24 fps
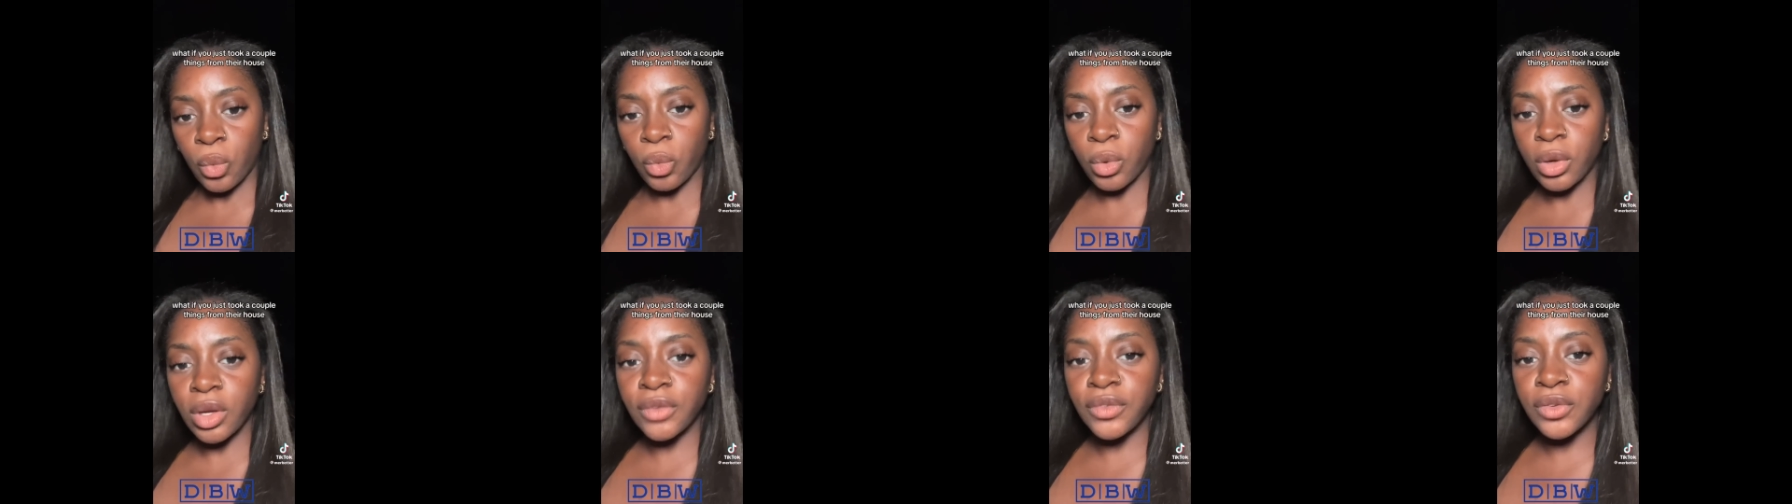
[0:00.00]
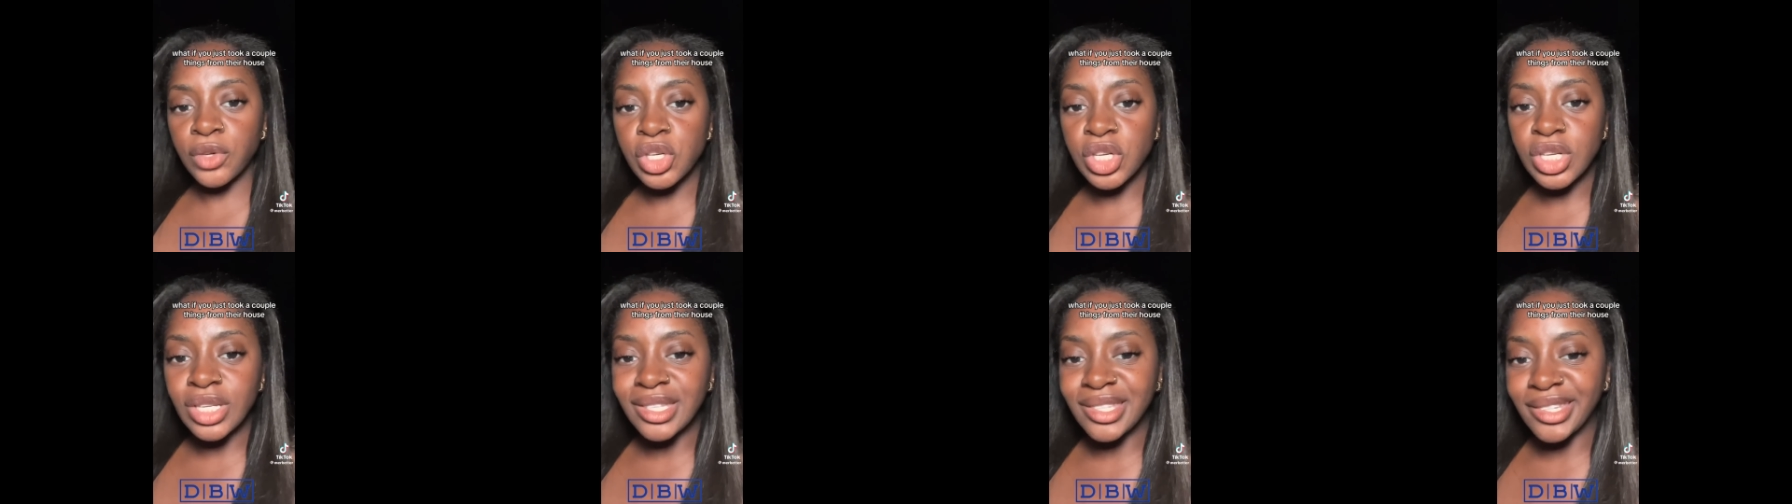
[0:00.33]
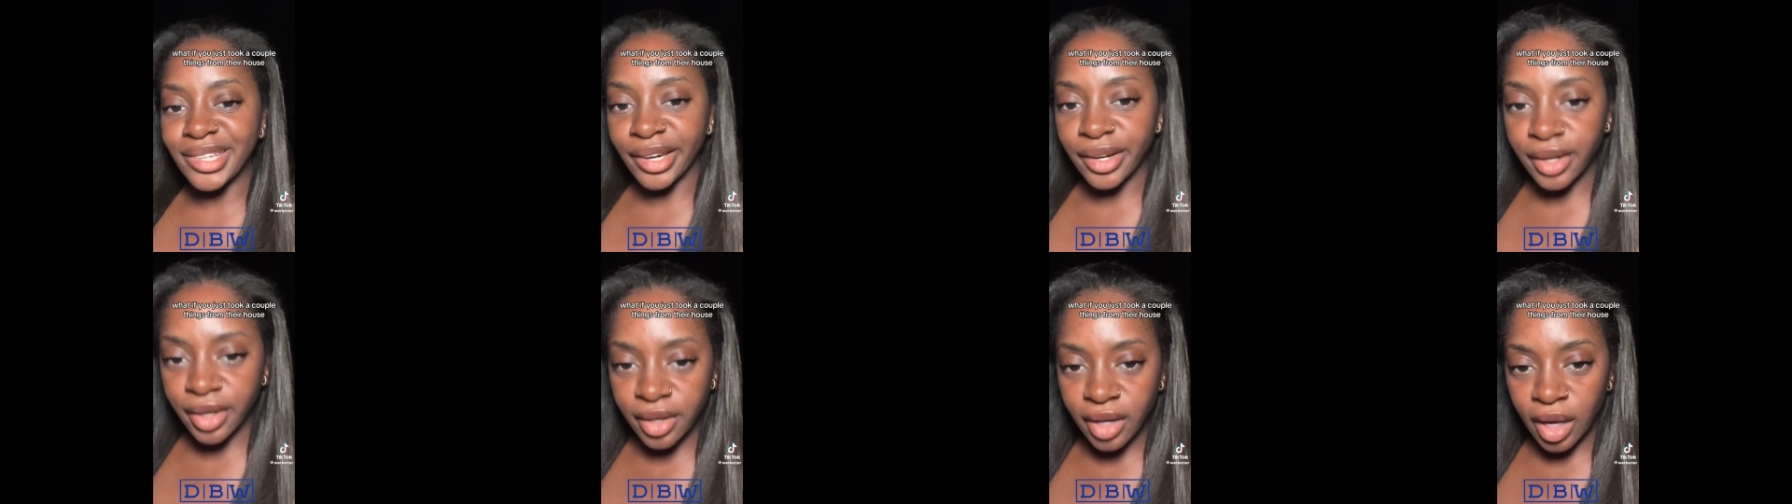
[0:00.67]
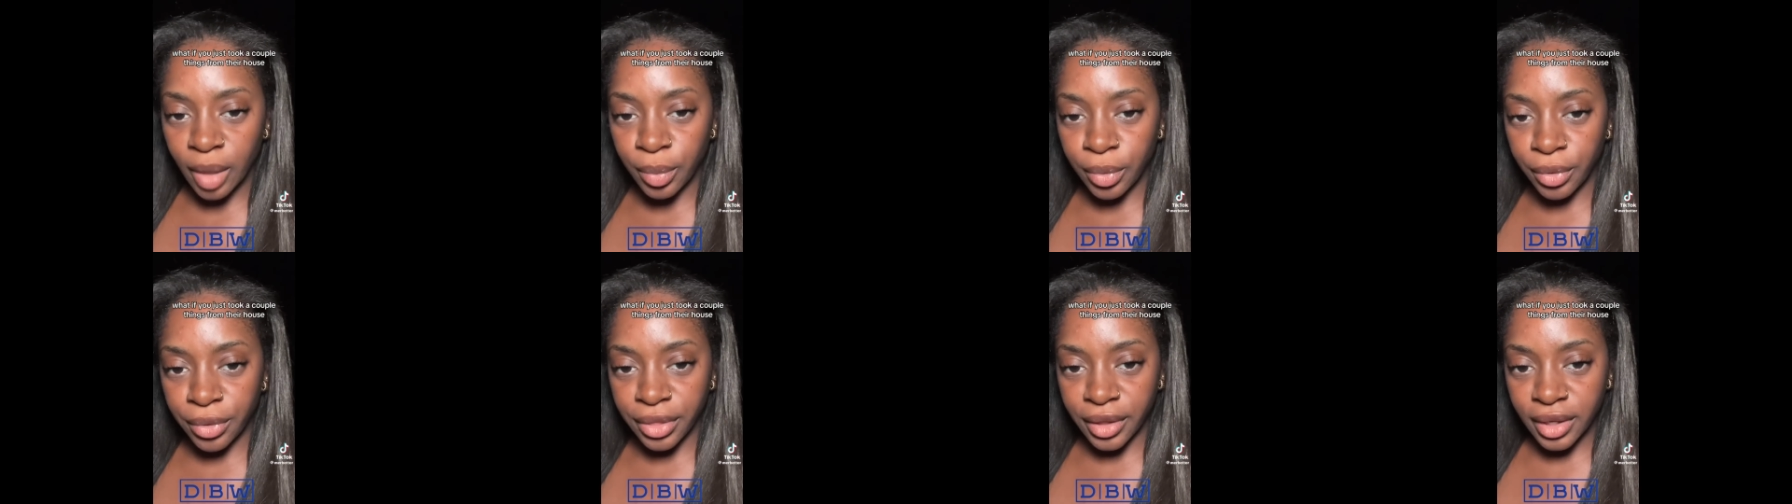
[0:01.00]
what if you just took a
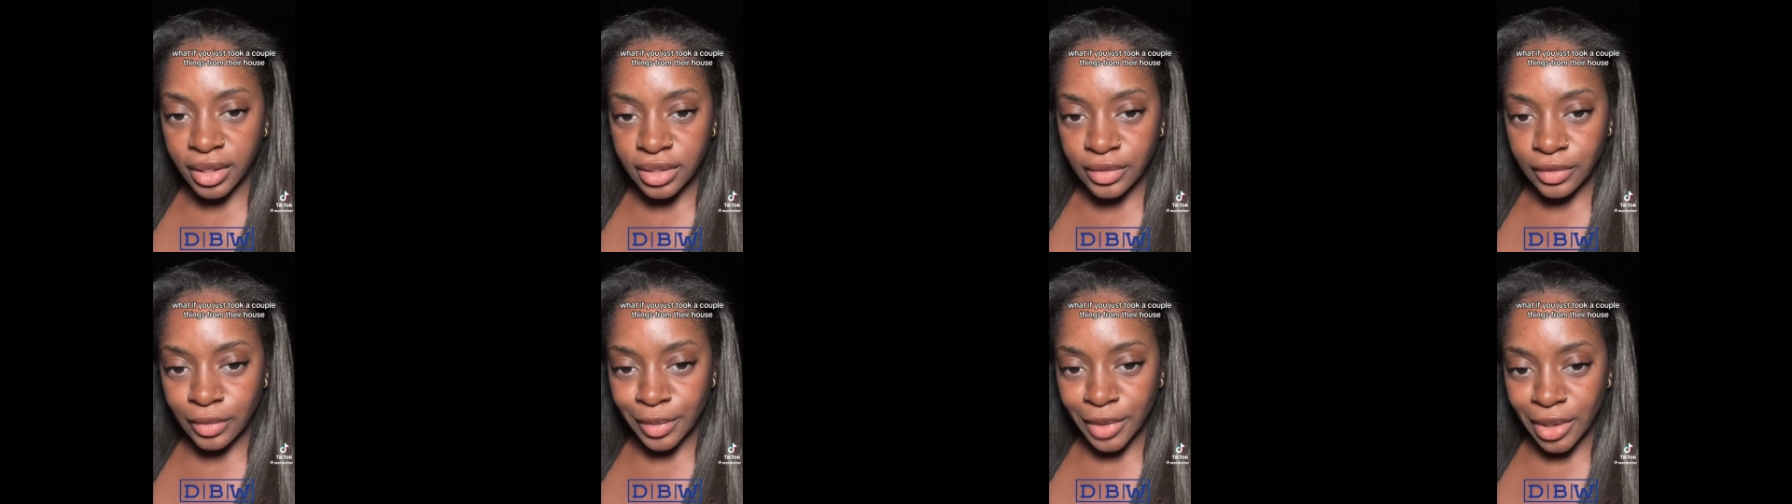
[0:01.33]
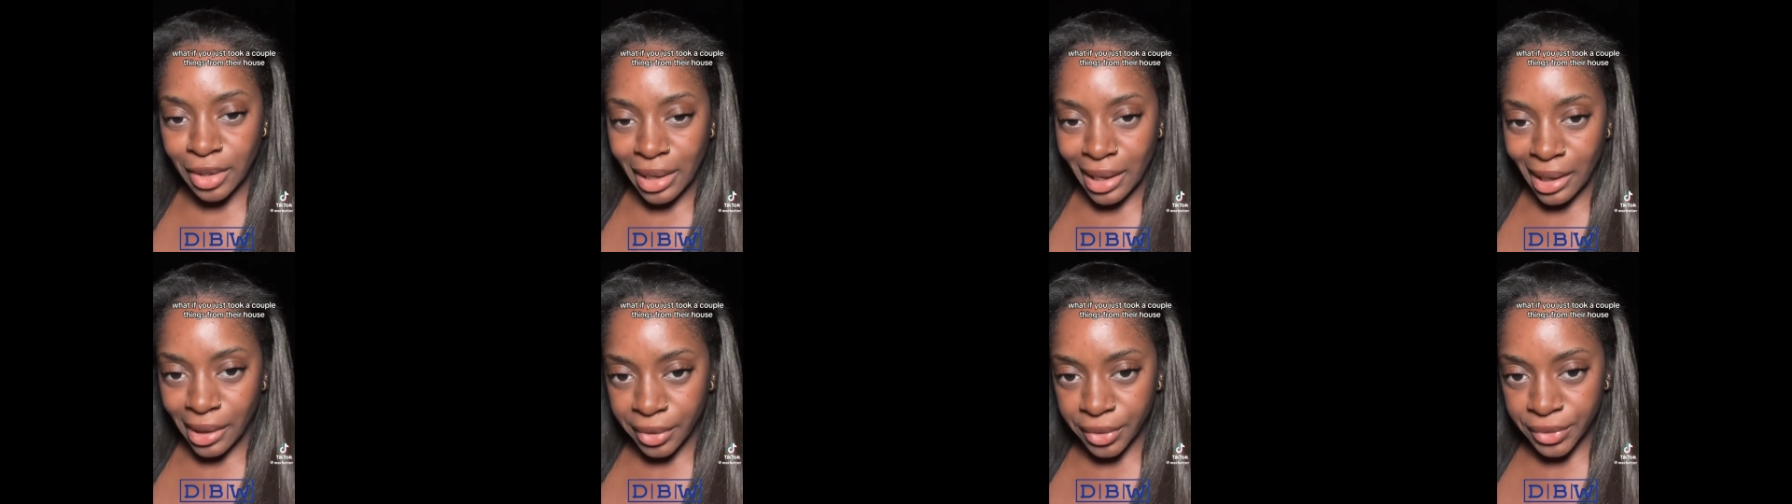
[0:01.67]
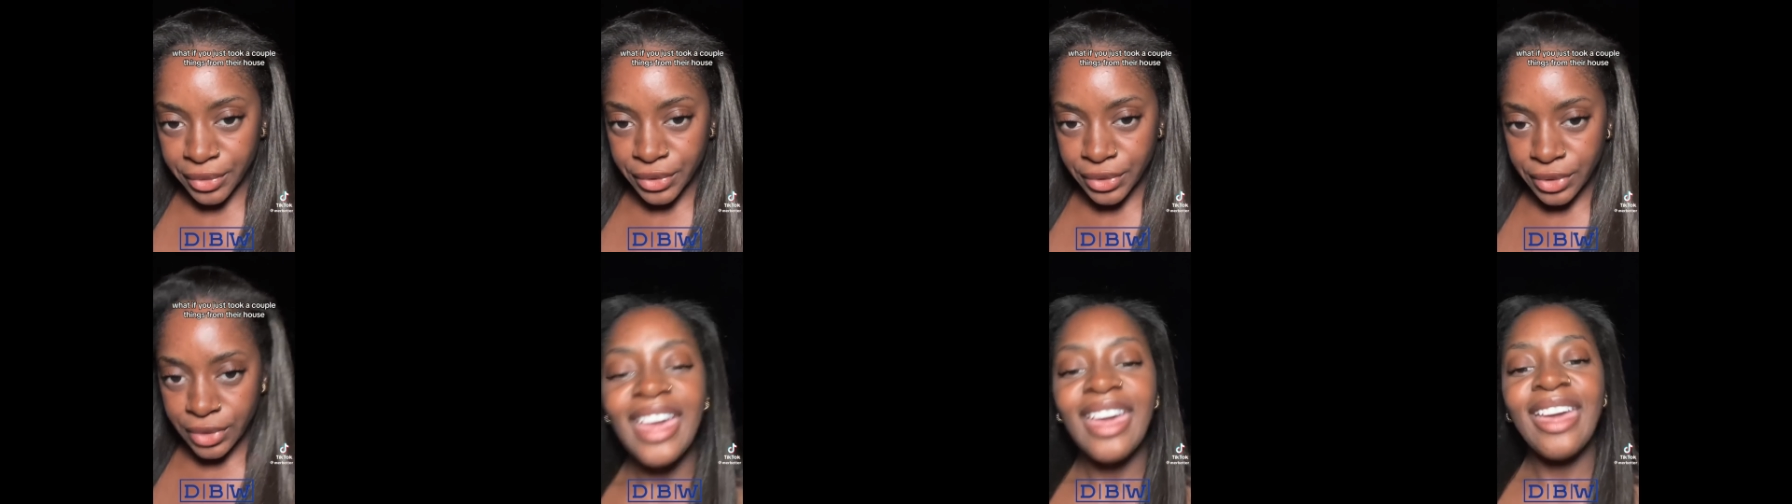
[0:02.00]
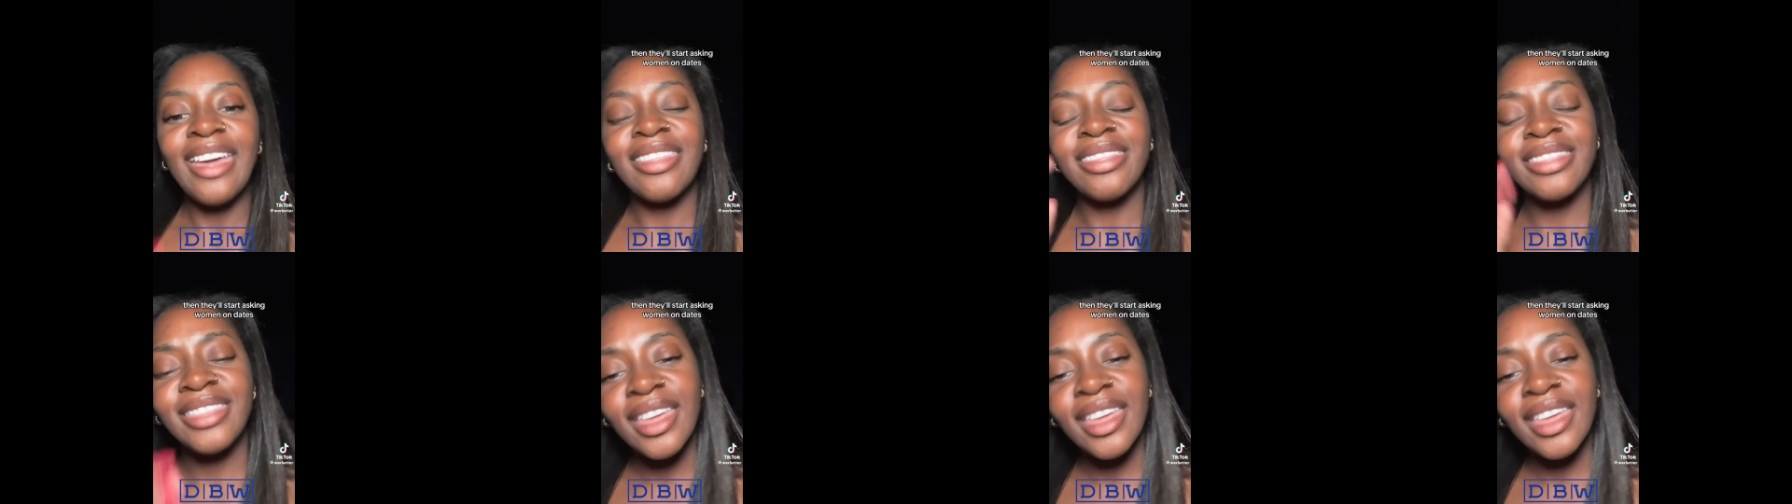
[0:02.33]
couple things from their house?